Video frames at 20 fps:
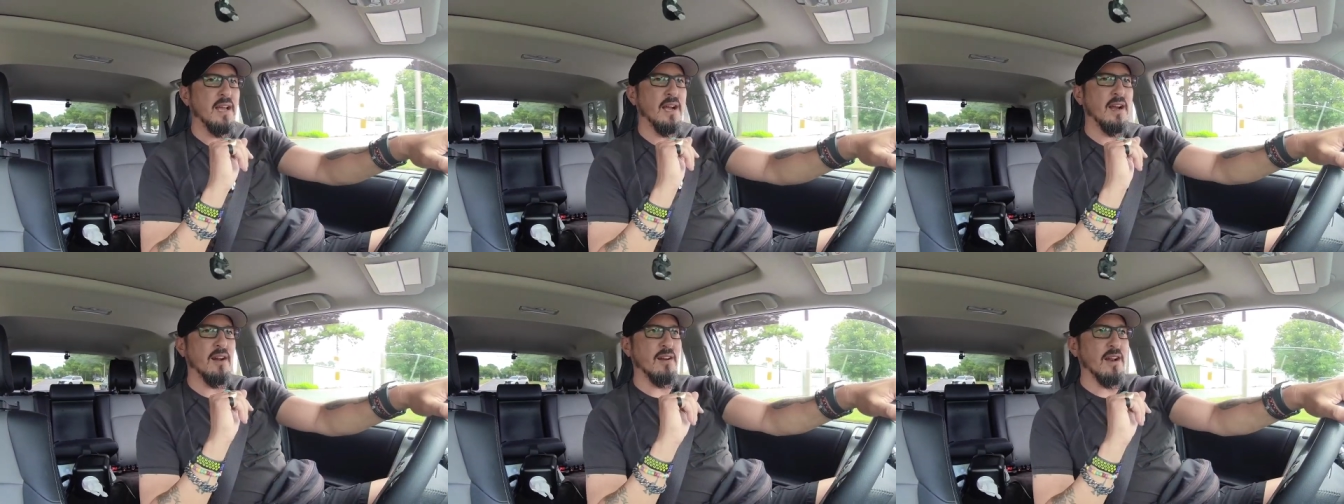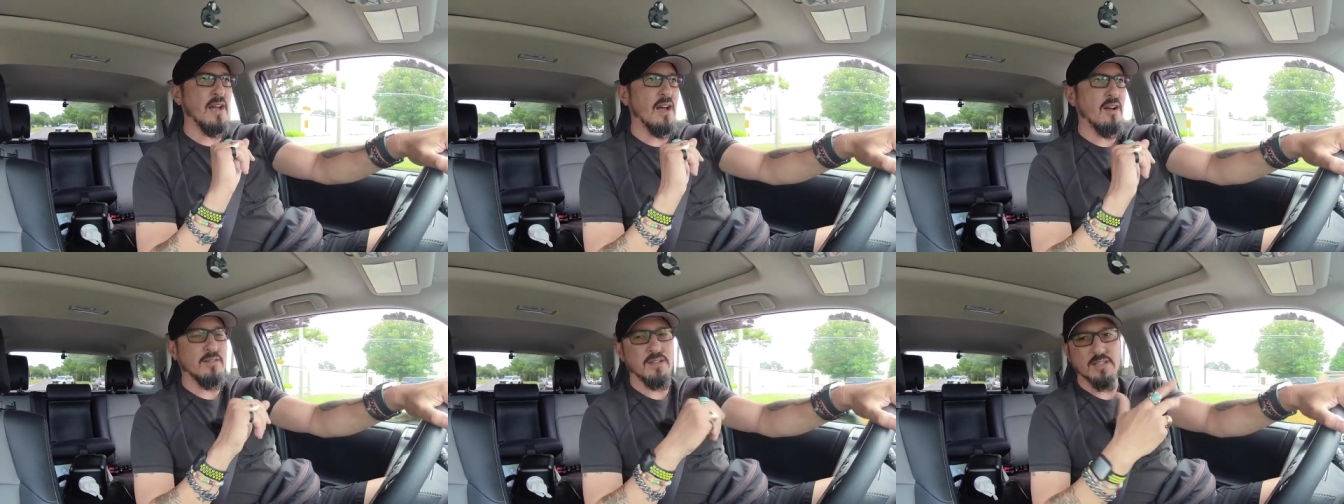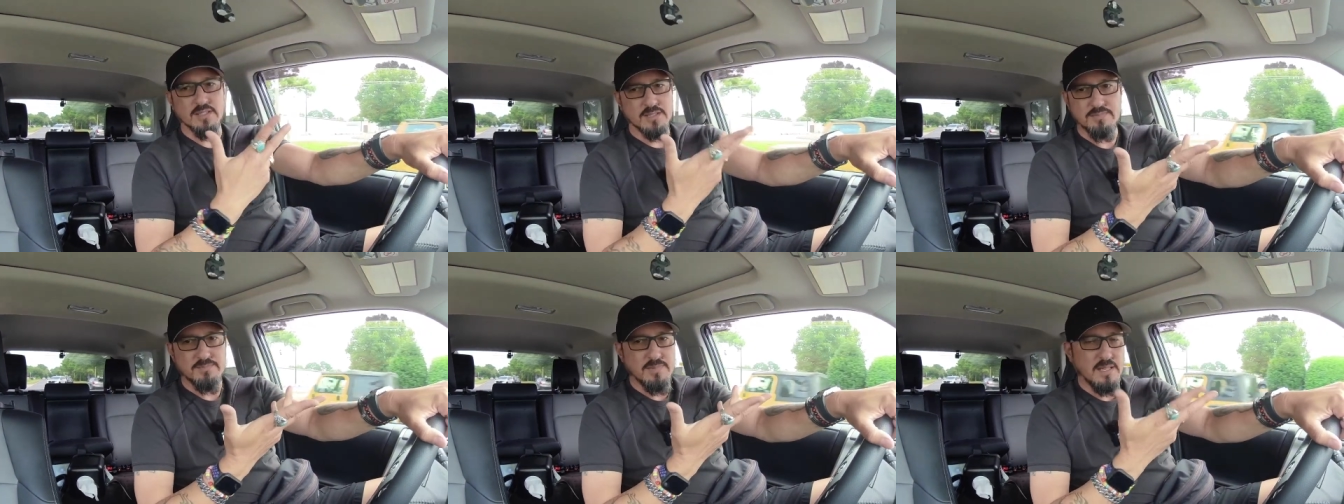air it out
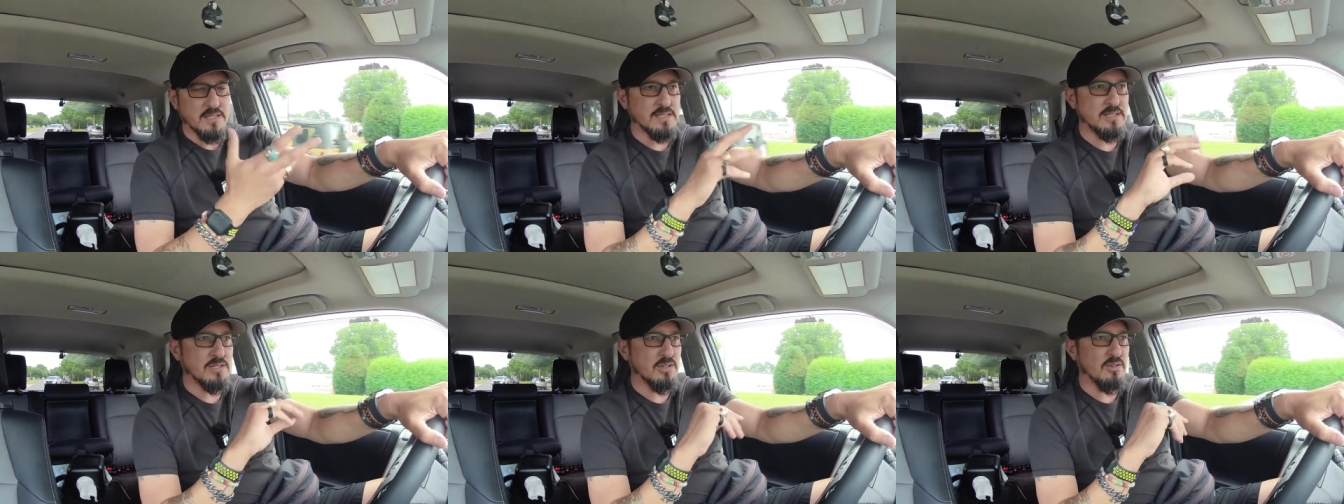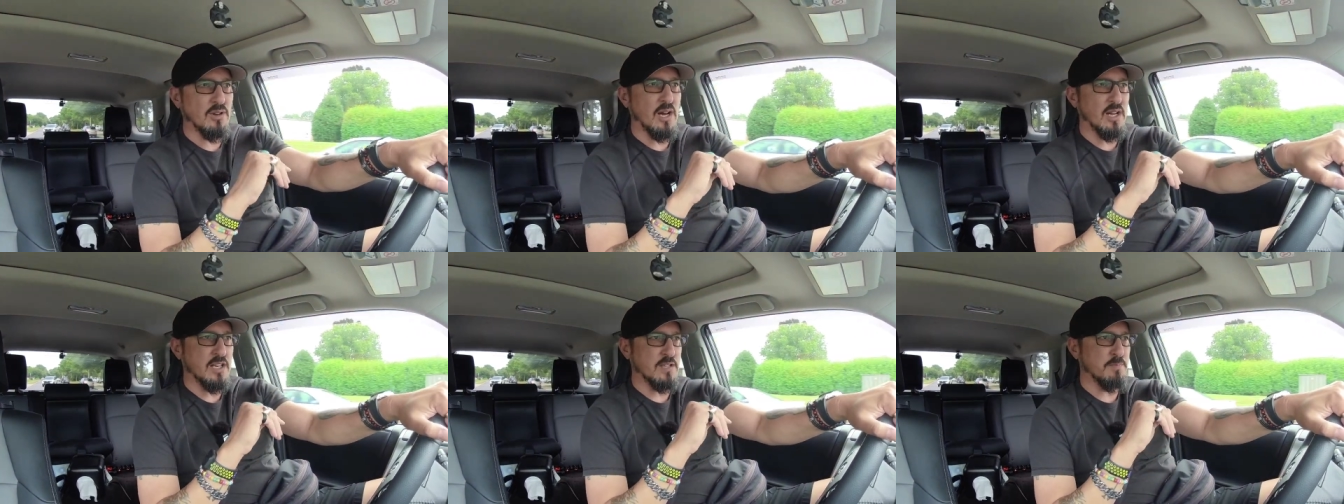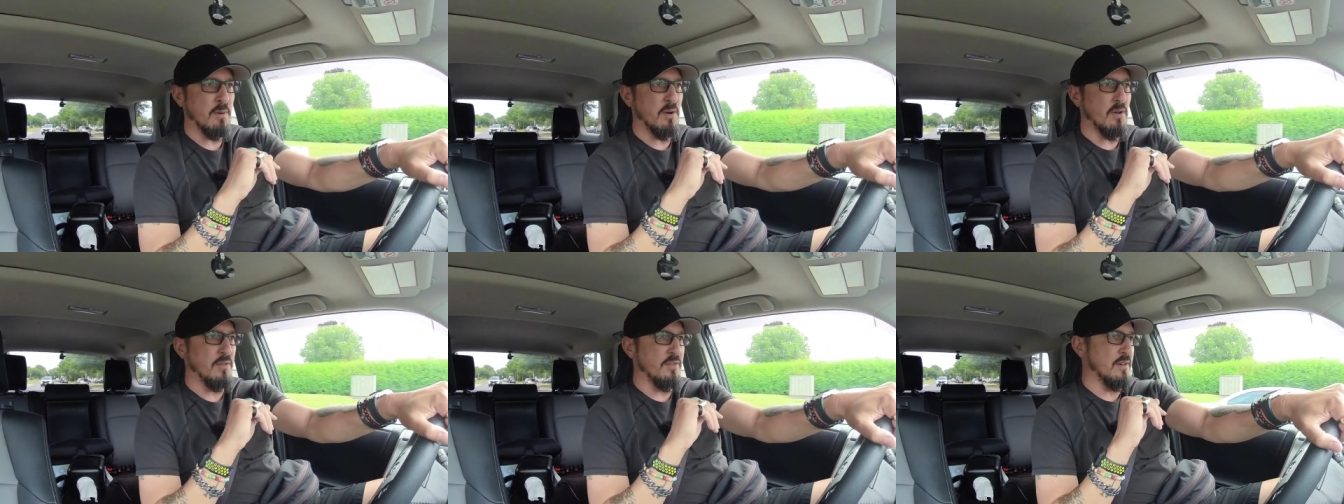because it's still hot as
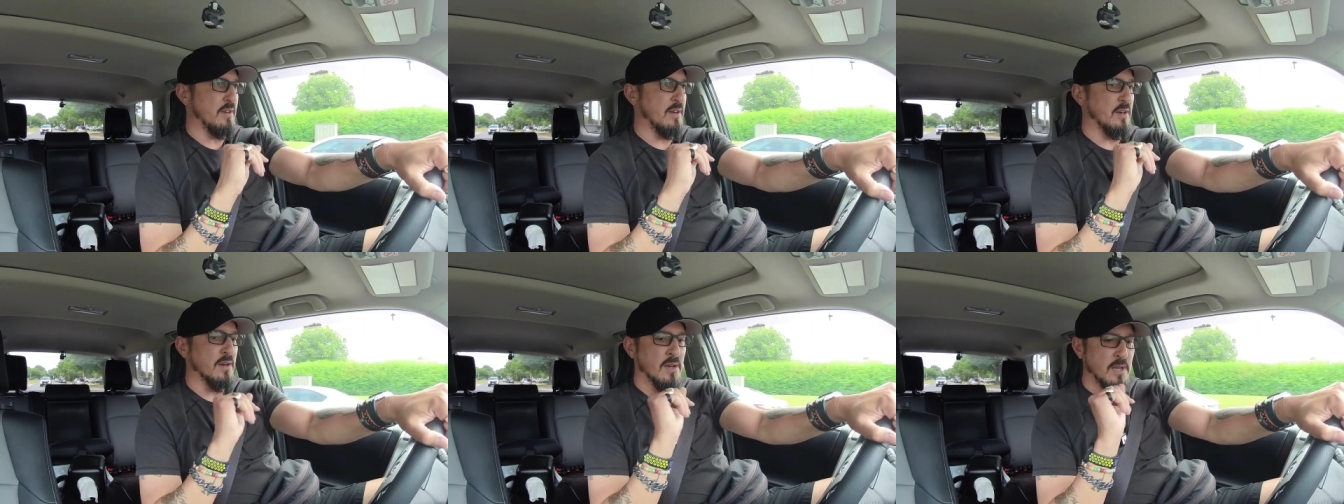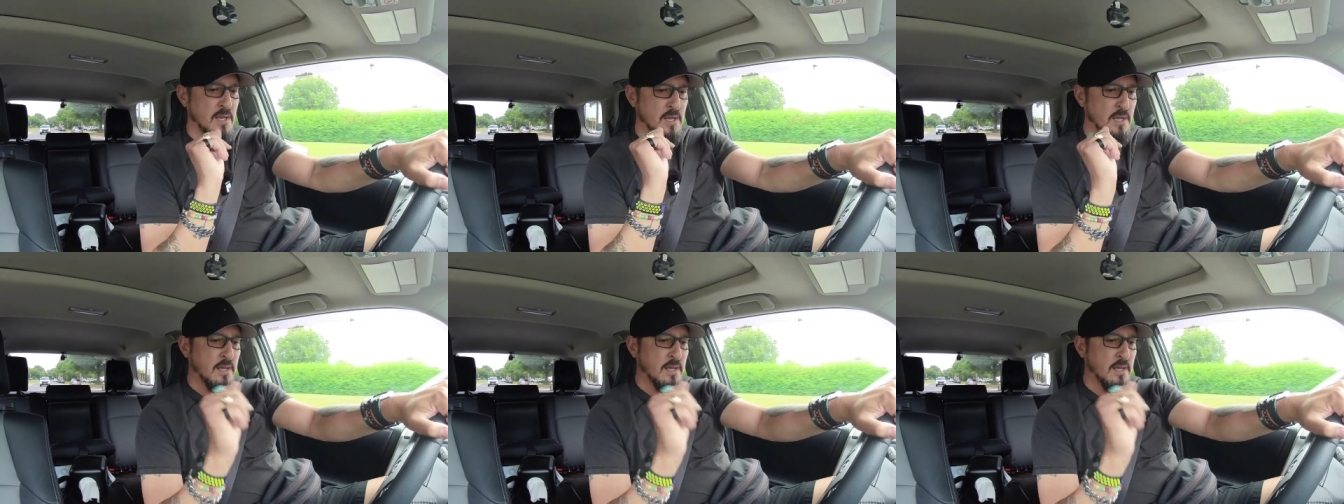balls in here.